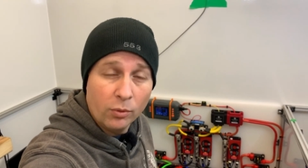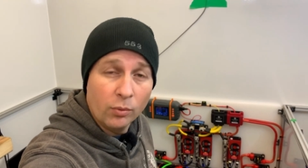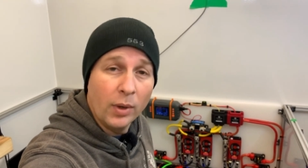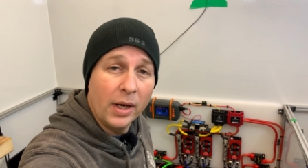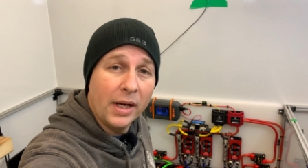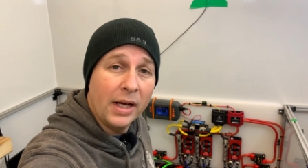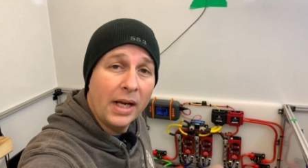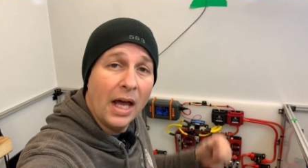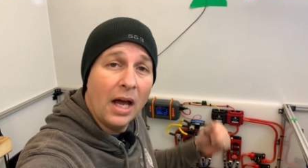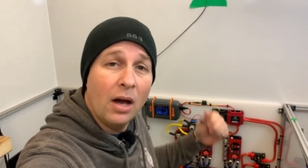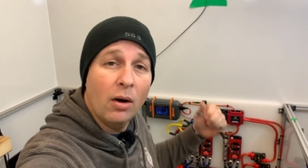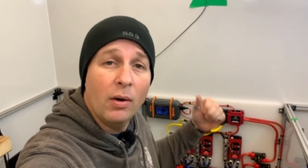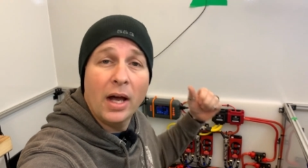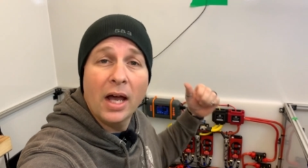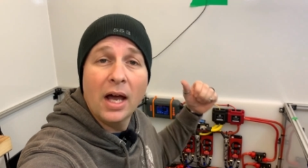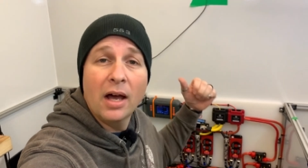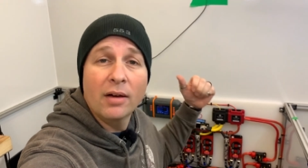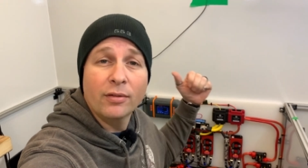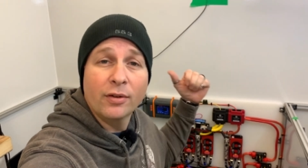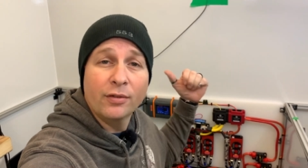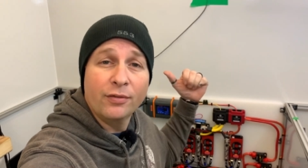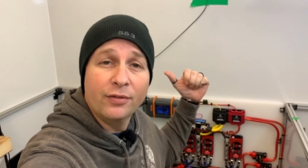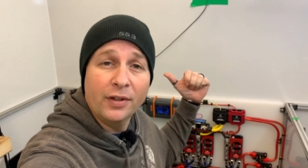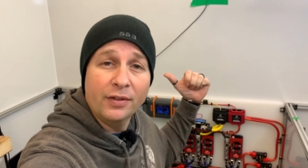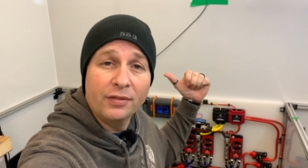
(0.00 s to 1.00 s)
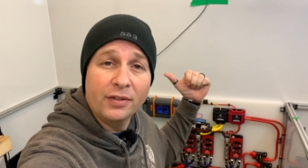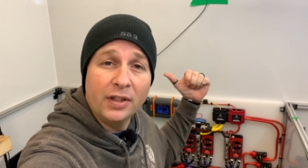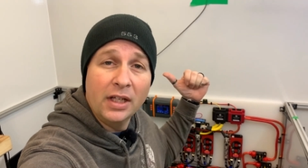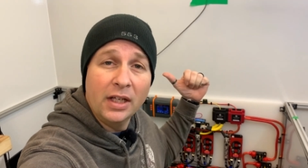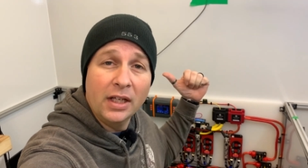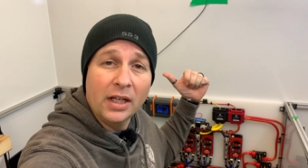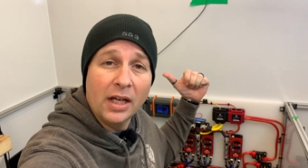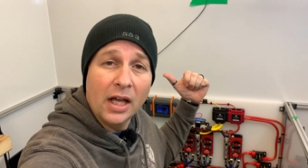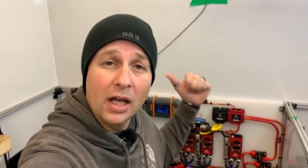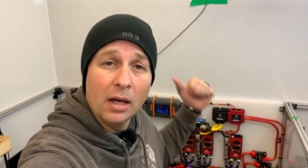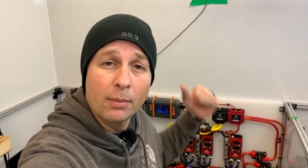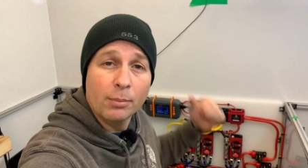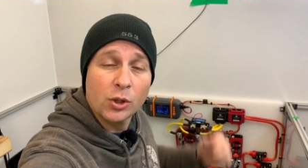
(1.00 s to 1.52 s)
Right now I have a
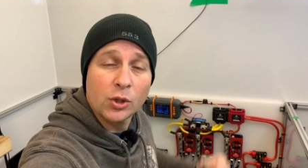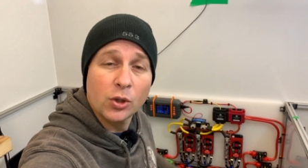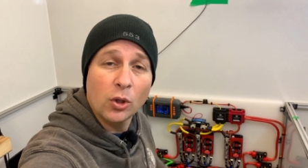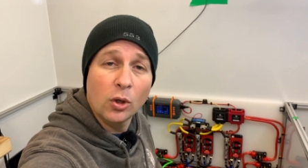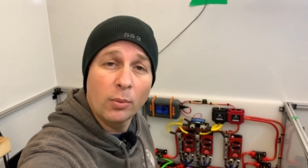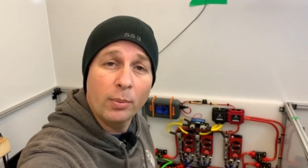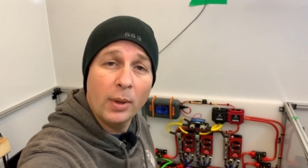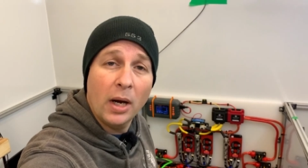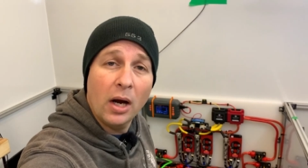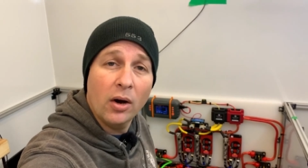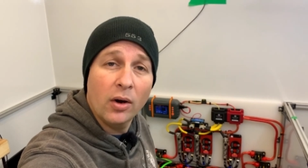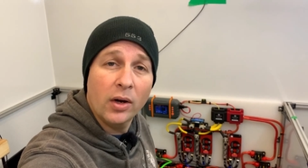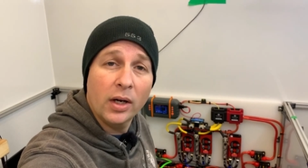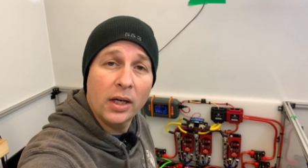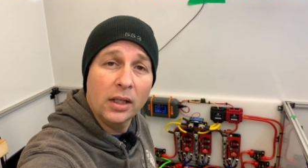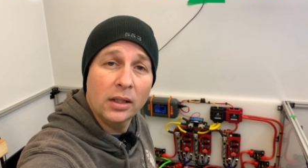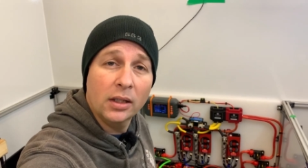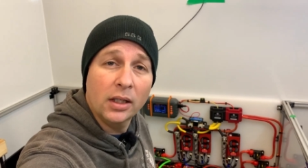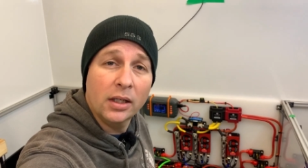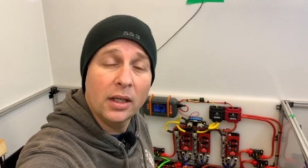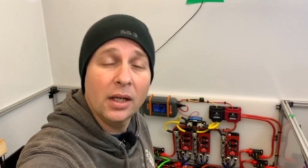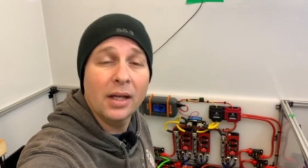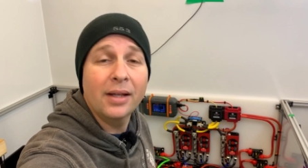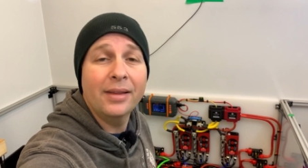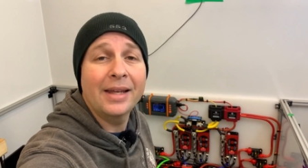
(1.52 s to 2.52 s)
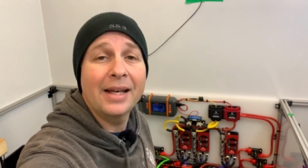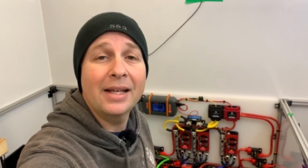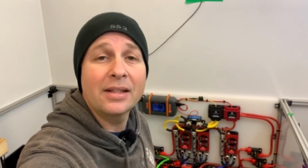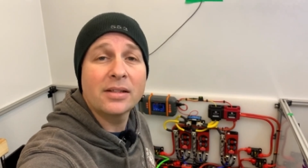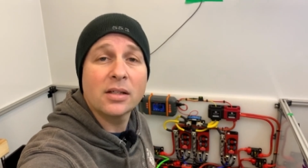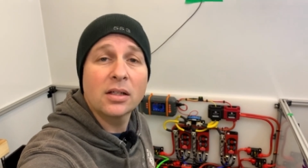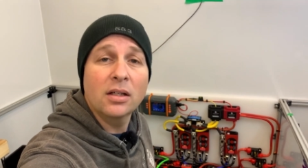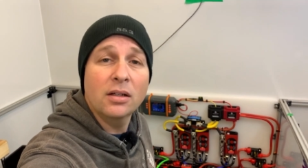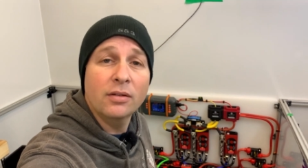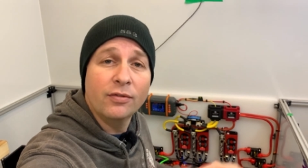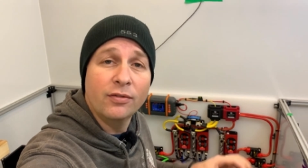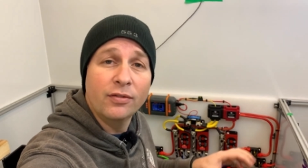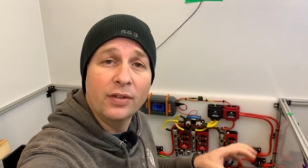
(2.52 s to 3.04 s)
15 amp shore power inlet and that's
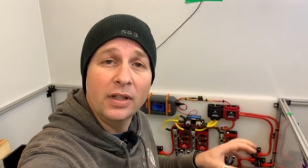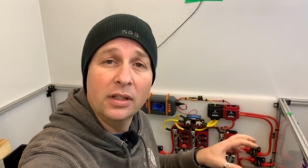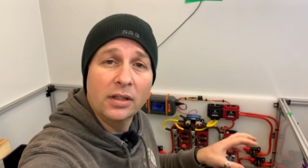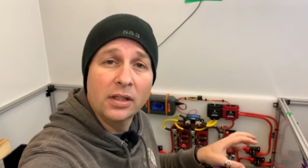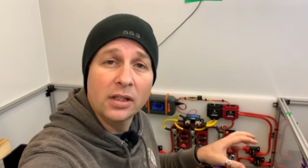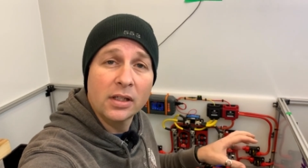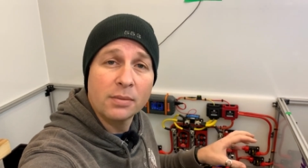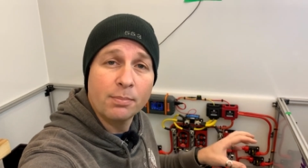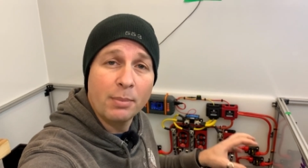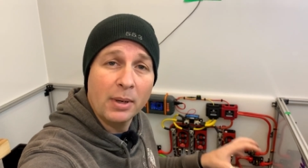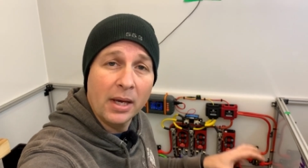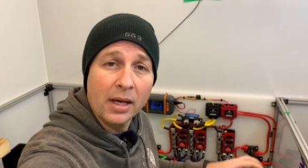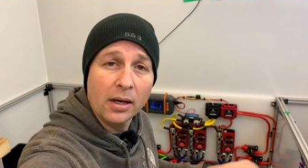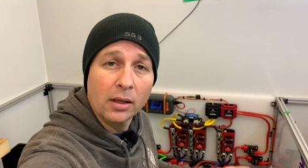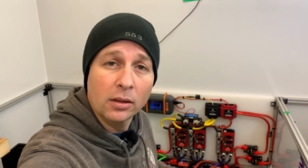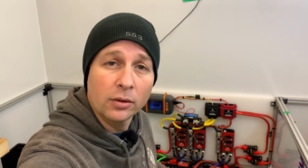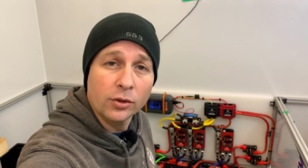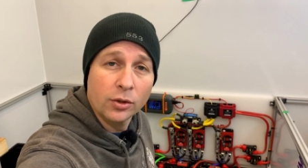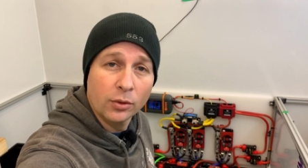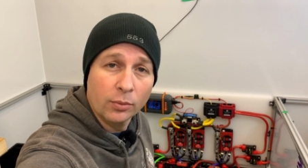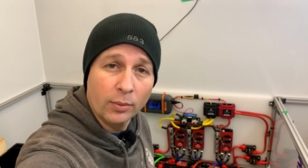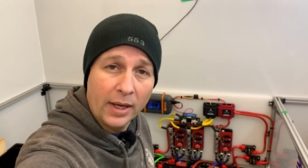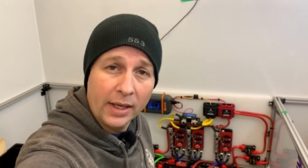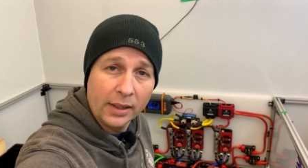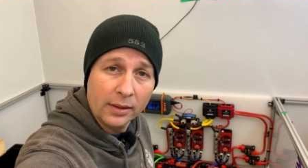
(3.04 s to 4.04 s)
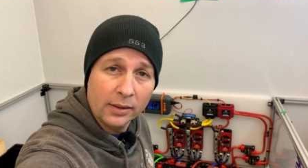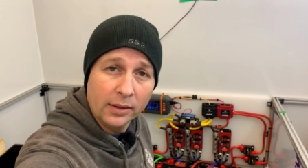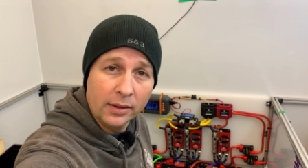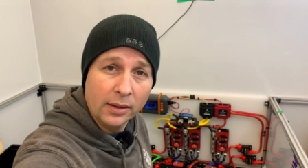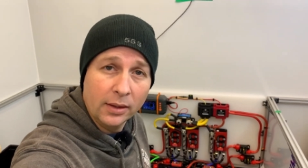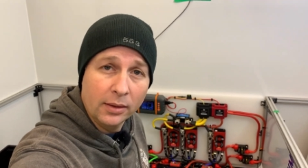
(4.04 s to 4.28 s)
going to feed this panel directly.